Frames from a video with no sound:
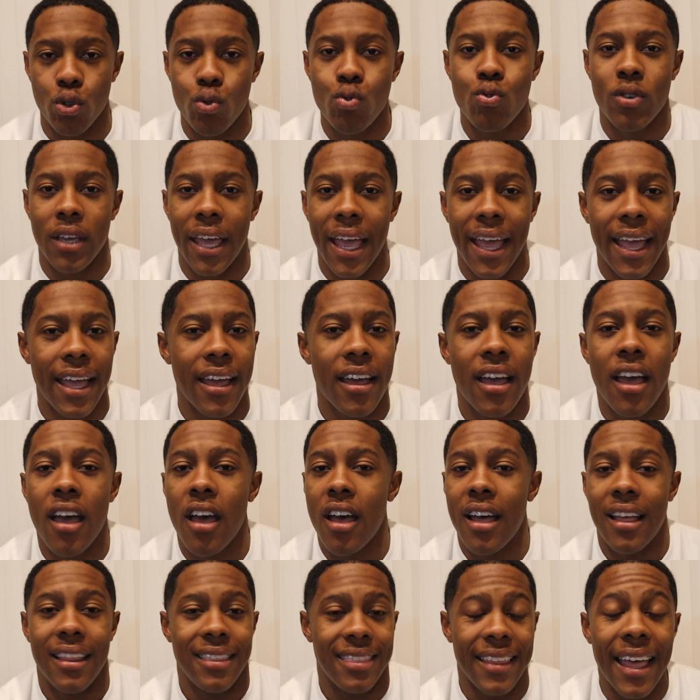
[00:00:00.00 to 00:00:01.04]
You can't
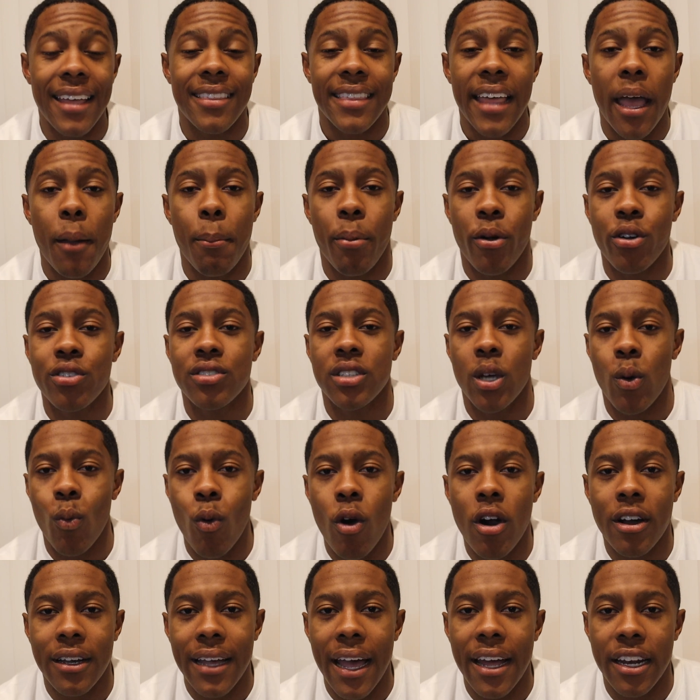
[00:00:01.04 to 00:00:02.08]
let that person
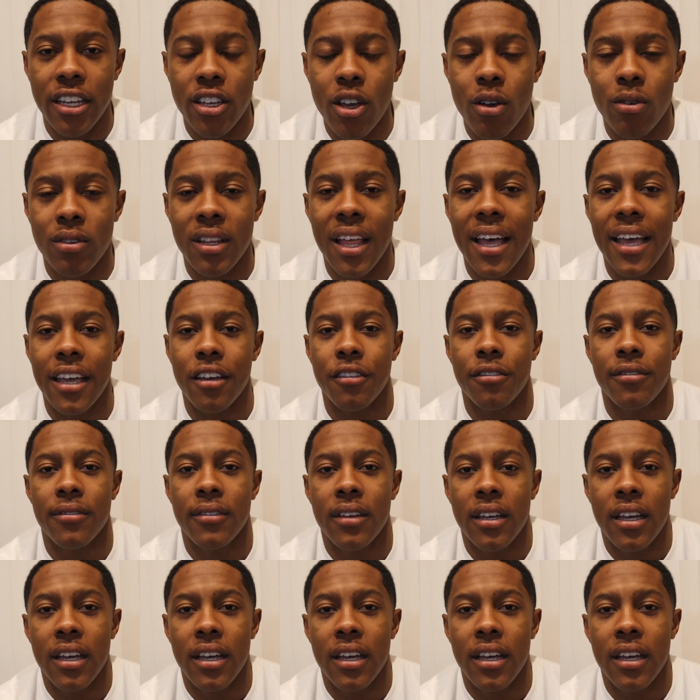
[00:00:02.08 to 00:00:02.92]
walk out of your life.